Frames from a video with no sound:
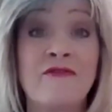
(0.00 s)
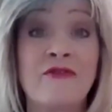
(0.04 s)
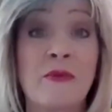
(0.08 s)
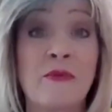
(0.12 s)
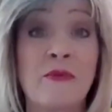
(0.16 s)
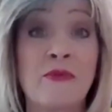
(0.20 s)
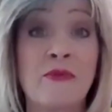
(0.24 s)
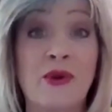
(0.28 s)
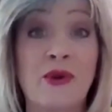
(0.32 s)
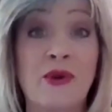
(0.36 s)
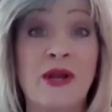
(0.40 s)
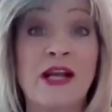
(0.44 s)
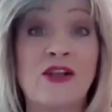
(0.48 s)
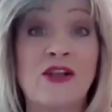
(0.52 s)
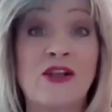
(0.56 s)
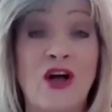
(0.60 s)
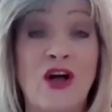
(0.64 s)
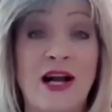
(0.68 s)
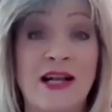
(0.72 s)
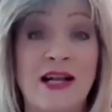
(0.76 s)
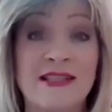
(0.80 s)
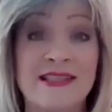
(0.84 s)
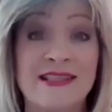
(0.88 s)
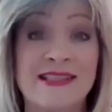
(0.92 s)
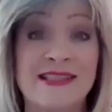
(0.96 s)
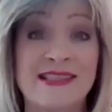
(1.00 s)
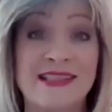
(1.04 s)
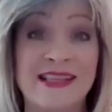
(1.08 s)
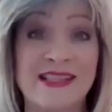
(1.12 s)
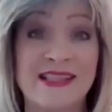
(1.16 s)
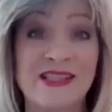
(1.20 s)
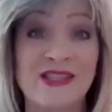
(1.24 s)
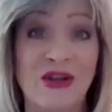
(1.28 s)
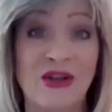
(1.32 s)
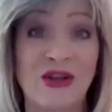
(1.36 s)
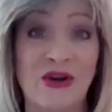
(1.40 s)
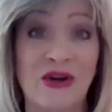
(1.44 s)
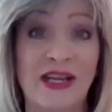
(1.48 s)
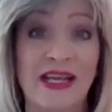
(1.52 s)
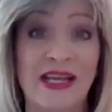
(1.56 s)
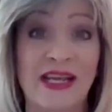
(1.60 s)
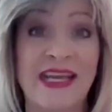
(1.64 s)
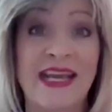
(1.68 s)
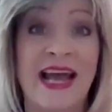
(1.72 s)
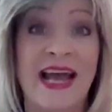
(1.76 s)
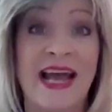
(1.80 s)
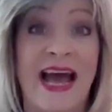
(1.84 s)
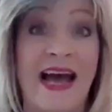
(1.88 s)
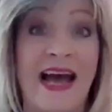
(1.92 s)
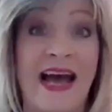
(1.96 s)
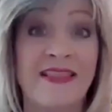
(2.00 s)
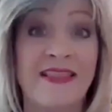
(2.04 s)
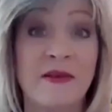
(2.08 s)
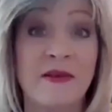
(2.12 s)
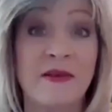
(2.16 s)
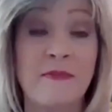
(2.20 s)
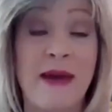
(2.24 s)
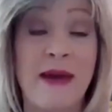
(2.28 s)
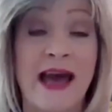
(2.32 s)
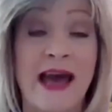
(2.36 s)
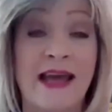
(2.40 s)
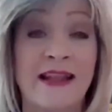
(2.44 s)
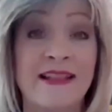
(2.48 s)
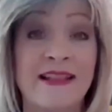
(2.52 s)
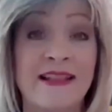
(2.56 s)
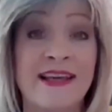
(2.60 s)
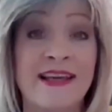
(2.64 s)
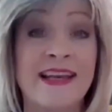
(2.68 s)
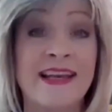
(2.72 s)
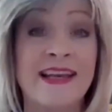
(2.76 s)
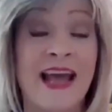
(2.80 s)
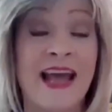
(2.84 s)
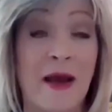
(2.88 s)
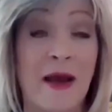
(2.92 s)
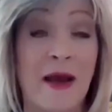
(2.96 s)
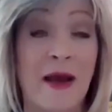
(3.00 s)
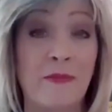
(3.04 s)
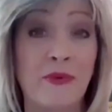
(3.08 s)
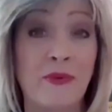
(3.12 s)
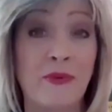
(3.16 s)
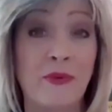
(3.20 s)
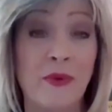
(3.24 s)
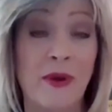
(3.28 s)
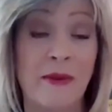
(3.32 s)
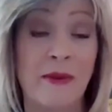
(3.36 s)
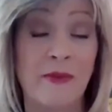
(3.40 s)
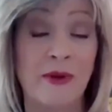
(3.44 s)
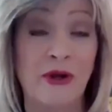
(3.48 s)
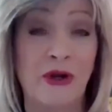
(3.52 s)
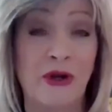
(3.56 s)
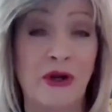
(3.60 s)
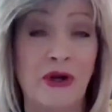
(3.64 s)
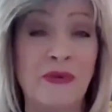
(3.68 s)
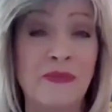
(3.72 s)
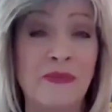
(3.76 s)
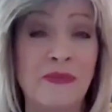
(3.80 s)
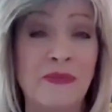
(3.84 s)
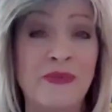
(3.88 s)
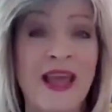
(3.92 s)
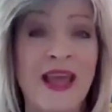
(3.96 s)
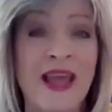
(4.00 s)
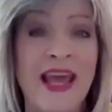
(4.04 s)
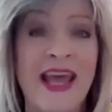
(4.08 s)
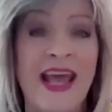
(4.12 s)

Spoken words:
from 3 o'clock to 6:30 at La Madeline at Perimeter.